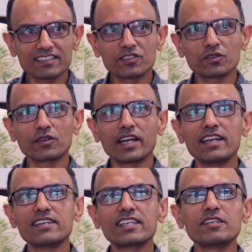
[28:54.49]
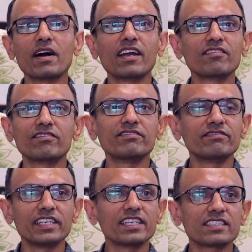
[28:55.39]
So elderly by
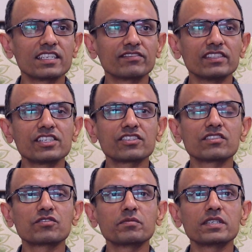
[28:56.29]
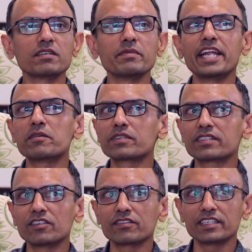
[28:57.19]
various definitions would be some
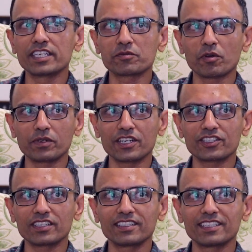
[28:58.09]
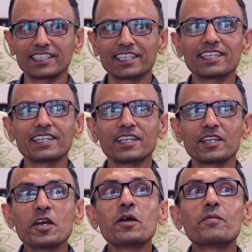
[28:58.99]
8% of India's population.
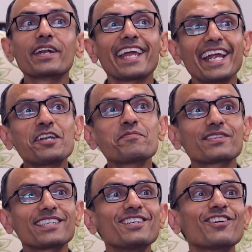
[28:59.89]
But 8% of